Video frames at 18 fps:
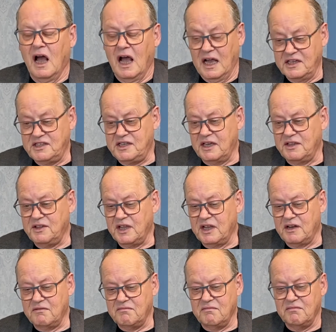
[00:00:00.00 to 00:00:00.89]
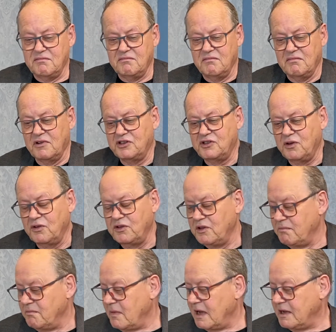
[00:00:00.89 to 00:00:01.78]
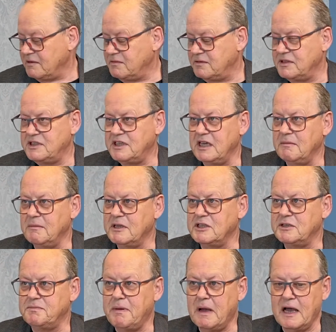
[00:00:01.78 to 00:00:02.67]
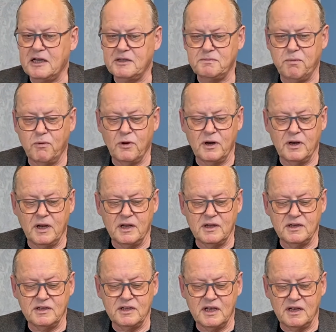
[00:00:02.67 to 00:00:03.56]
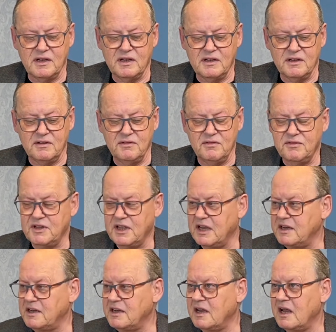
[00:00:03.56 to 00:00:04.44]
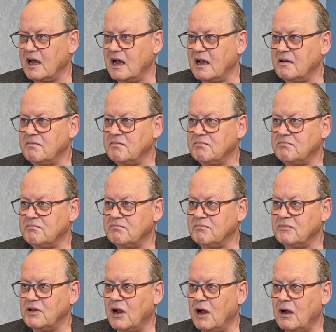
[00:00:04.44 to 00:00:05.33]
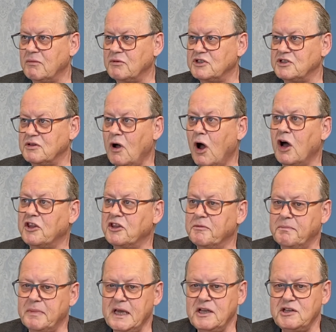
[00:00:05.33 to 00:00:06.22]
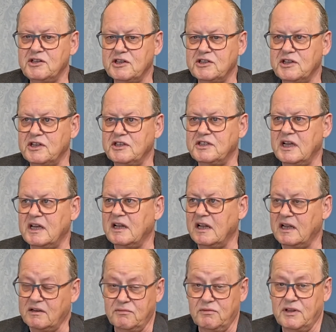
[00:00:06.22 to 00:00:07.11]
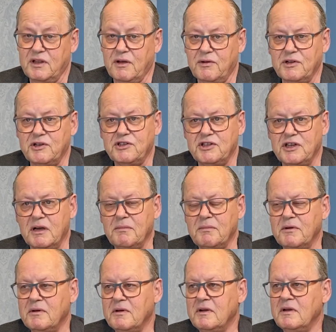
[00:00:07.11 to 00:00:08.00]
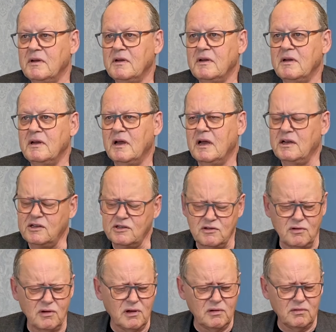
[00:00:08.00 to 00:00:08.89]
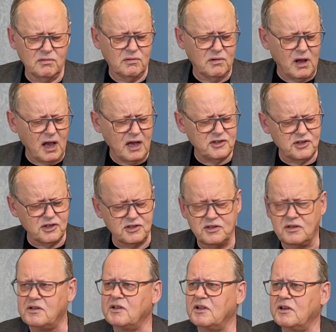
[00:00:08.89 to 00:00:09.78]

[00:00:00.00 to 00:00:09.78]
I showed them my Seaman's passport and said that I was on the beach, as they say, like without a ship, and he said, I just